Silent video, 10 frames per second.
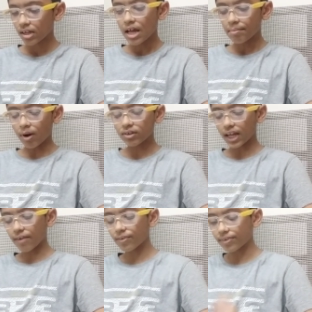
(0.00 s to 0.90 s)
Mount
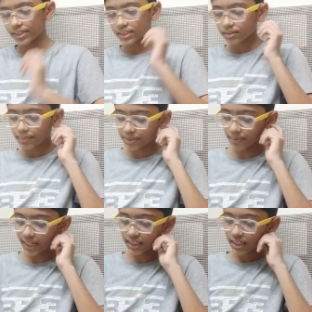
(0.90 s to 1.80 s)
Everest
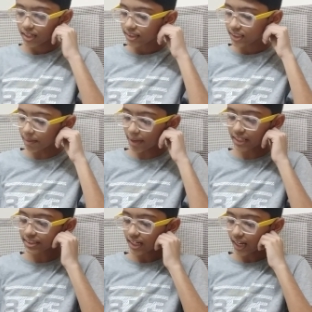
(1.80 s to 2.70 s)
between
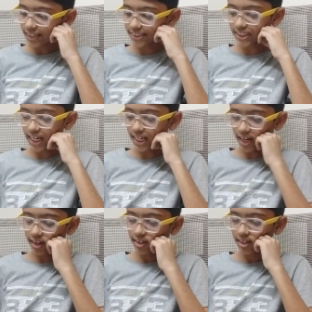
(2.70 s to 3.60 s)
Tibet and China
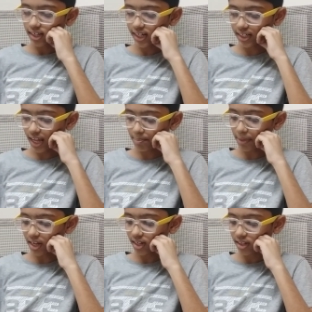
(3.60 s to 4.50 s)
and Nepal.